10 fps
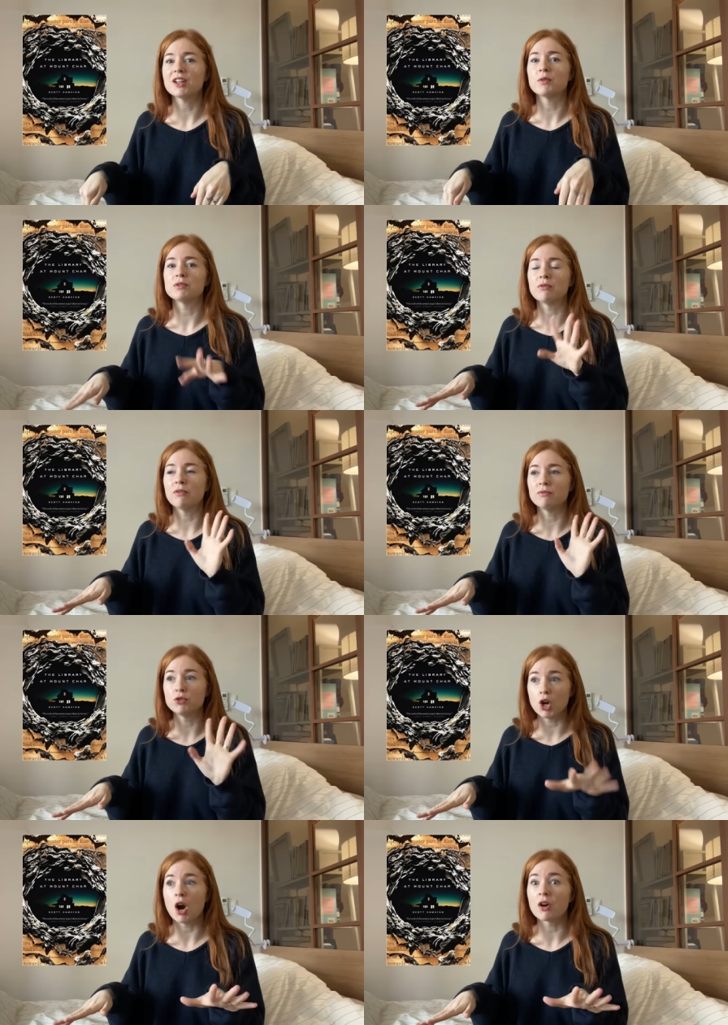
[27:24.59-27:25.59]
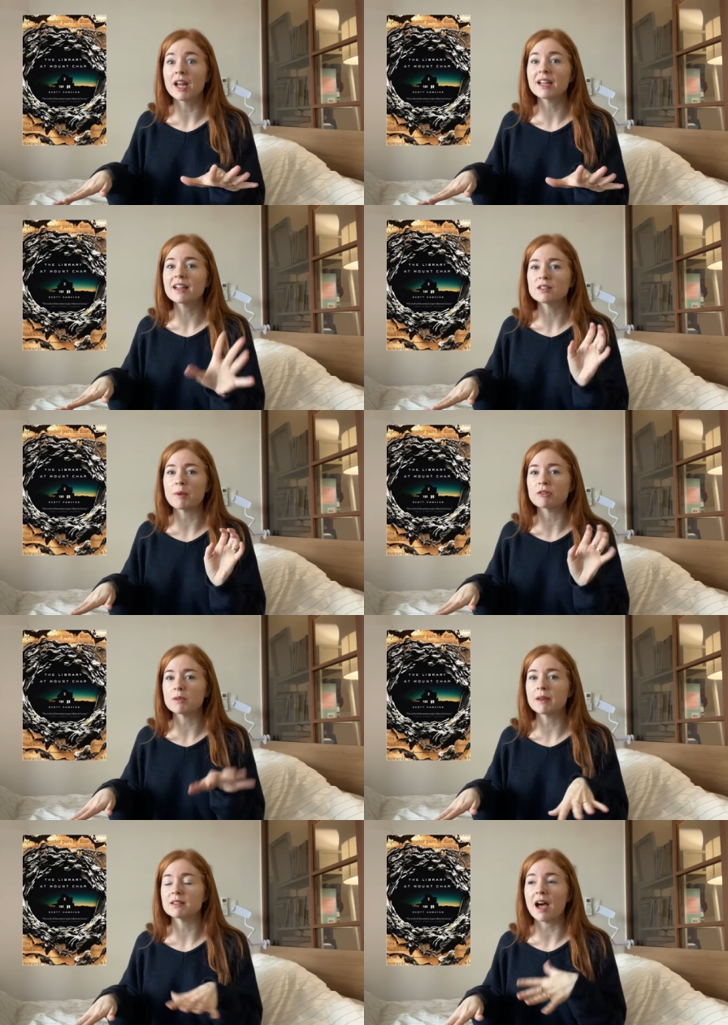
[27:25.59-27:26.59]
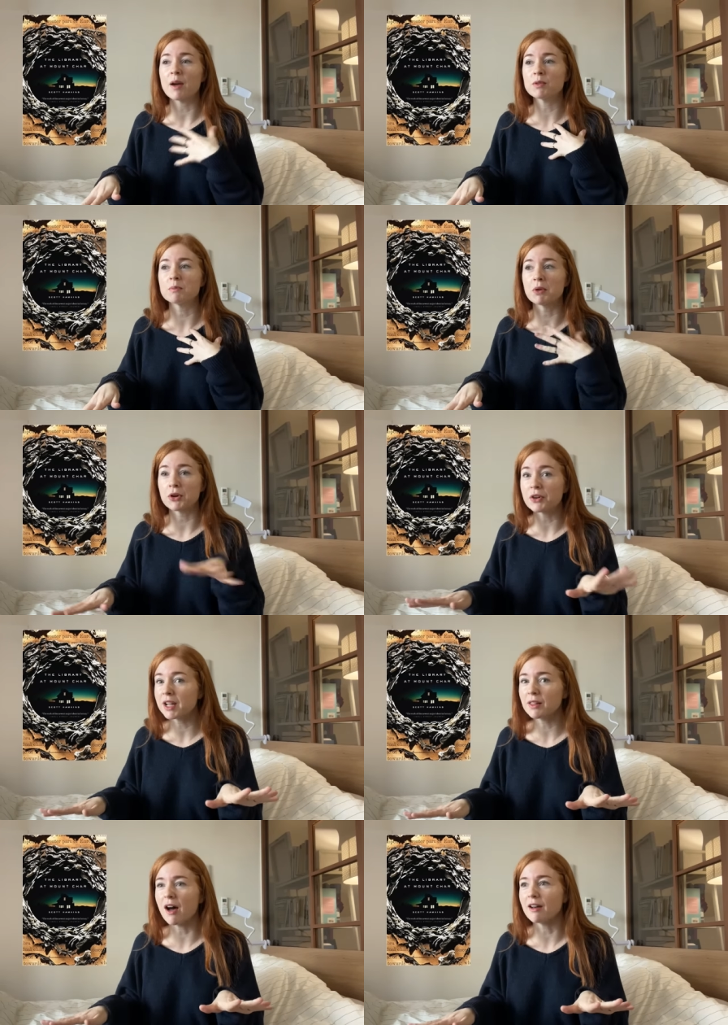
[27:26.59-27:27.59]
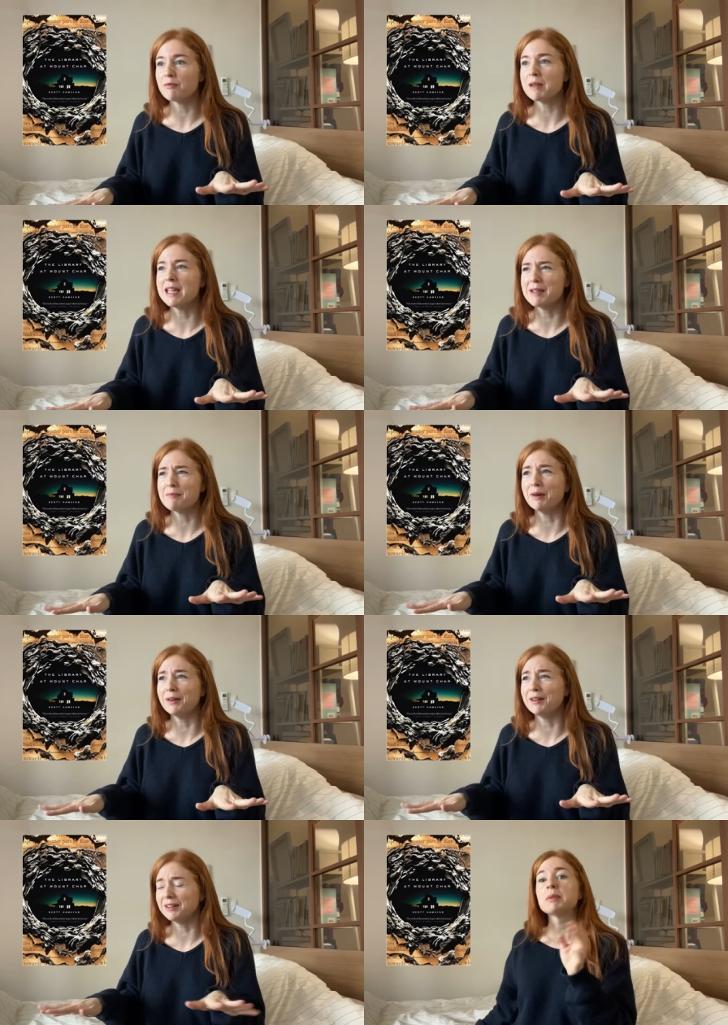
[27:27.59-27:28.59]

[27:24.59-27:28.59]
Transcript: It was jarring, especially because I was murdering a lot of people.